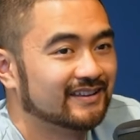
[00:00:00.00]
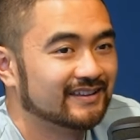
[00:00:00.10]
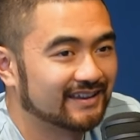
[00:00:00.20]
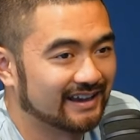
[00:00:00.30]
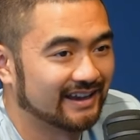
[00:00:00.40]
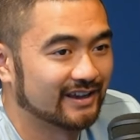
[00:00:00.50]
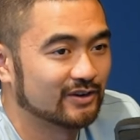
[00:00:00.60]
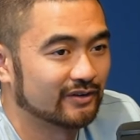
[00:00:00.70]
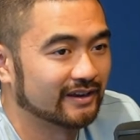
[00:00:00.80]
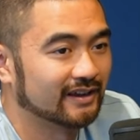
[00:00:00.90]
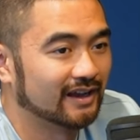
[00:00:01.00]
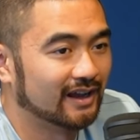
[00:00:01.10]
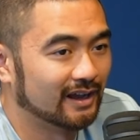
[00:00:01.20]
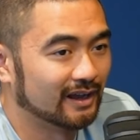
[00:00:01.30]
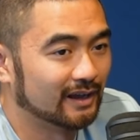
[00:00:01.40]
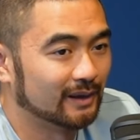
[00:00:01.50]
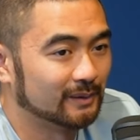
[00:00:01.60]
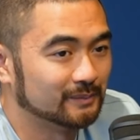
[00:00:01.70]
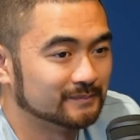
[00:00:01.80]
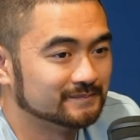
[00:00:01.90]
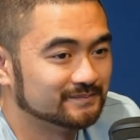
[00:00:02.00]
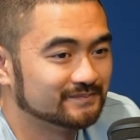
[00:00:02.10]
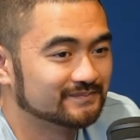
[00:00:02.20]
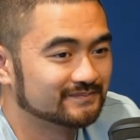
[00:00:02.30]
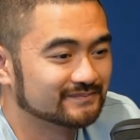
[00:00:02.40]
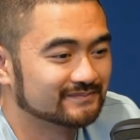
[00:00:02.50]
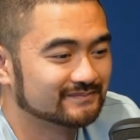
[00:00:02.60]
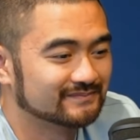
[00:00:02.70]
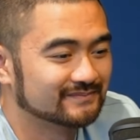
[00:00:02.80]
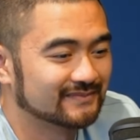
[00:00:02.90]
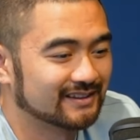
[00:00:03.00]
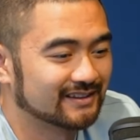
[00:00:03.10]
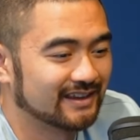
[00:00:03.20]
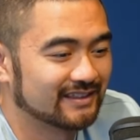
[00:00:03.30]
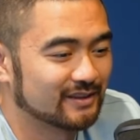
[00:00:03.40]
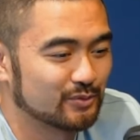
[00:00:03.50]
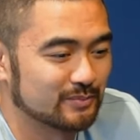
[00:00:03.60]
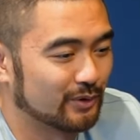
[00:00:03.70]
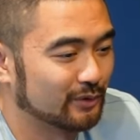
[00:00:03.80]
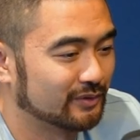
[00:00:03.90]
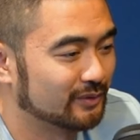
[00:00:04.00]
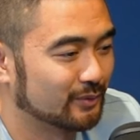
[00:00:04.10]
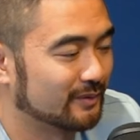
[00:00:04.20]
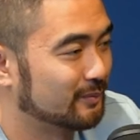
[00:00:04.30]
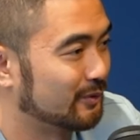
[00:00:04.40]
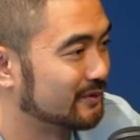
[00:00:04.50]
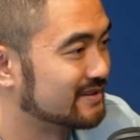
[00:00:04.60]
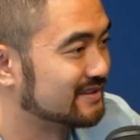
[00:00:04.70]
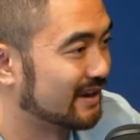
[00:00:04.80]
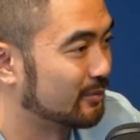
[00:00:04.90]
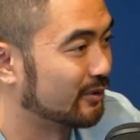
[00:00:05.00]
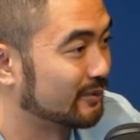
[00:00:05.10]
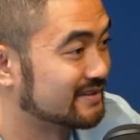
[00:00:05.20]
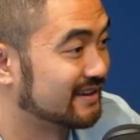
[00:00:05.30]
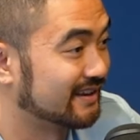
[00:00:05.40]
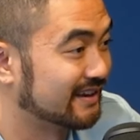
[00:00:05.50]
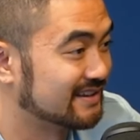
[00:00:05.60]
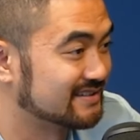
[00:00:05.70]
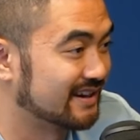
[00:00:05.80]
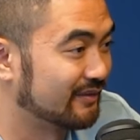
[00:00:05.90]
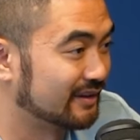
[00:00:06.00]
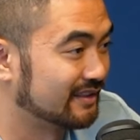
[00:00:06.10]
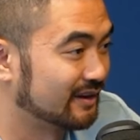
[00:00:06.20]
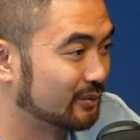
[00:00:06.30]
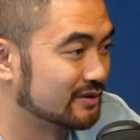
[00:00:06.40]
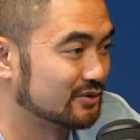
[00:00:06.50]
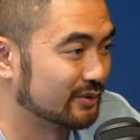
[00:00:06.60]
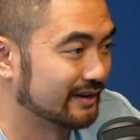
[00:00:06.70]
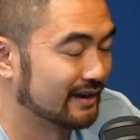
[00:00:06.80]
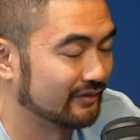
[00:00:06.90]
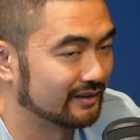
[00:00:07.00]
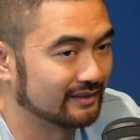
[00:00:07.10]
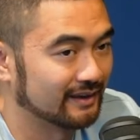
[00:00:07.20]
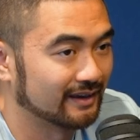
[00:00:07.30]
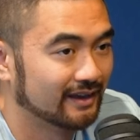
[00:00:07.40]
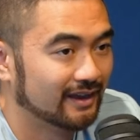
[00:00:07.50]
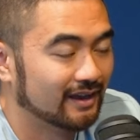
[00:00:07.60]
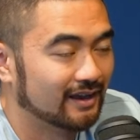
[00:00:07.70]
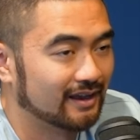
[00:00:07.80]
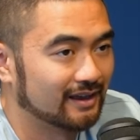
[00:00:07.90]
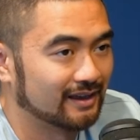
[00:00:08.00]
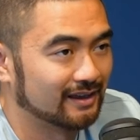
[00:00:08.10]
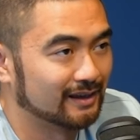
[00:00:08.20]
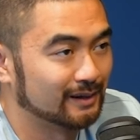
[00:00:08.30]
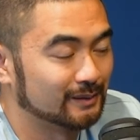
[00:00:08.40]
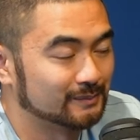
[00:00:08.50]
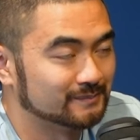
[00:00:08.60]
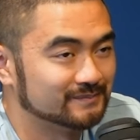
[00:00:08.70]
Yeah, I agree. I think we're both the same, where we're saying yes to everything. We're doing everything. At